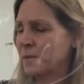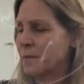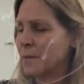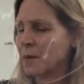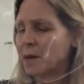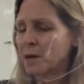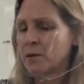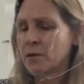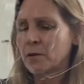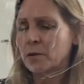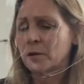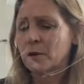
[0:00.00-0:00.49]

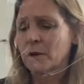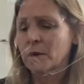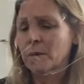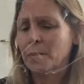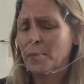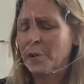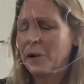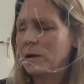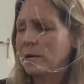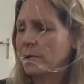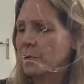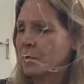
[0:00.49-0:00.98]
Oh,
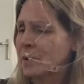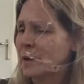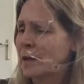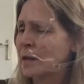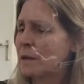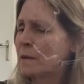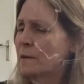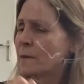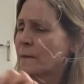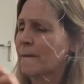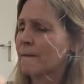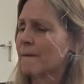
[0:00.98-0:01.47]
by the
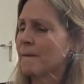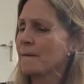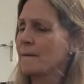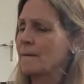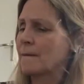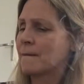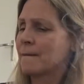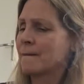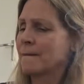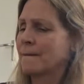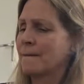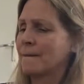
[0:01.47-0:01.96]
way,
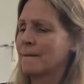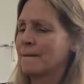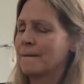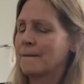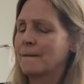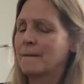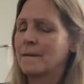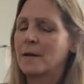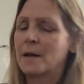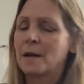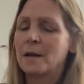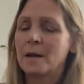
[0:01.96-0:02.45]

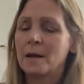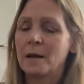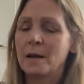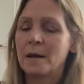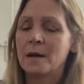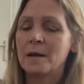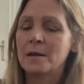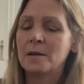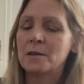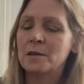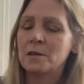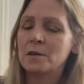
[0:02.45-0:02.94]

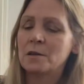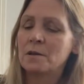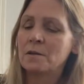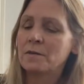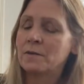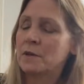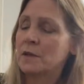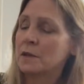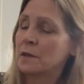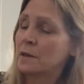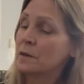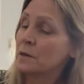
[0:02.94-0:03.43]
I should have
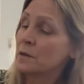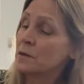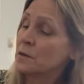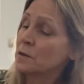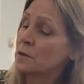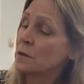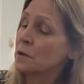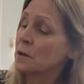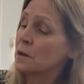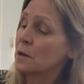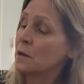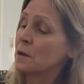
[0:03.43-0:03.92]
done this,
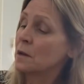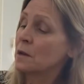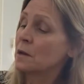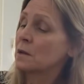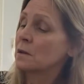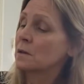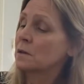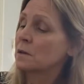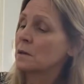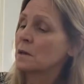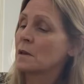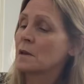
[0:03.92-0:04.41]
shouldn't I?
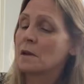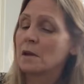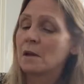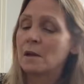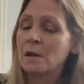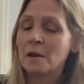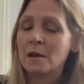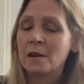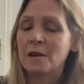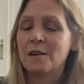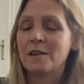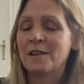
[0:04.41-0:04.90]

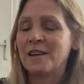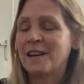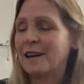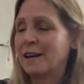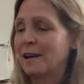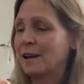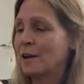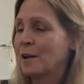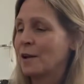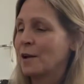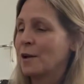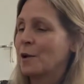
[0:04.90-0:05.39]
Okay,
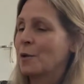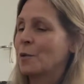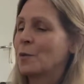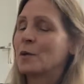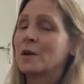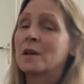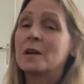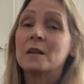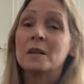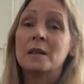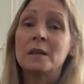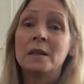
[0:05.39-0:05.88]
we're
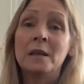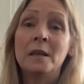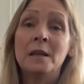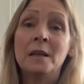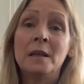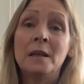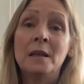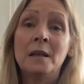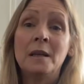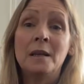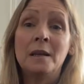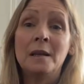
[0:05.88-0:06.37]

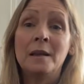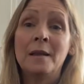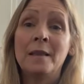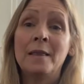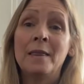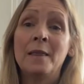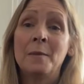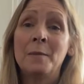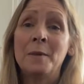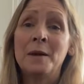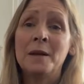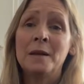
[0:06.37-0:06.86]
cleaning
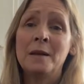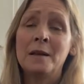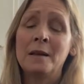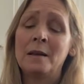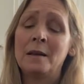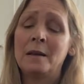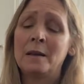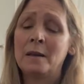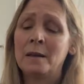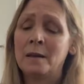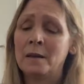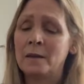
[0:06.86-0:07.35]
the
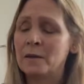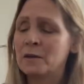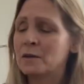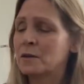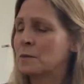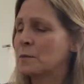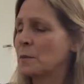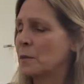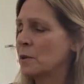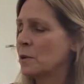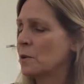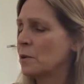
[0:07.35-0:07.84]
money in the
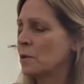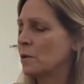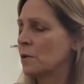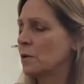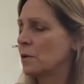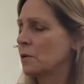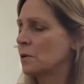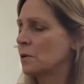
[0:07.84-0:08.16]
smoke.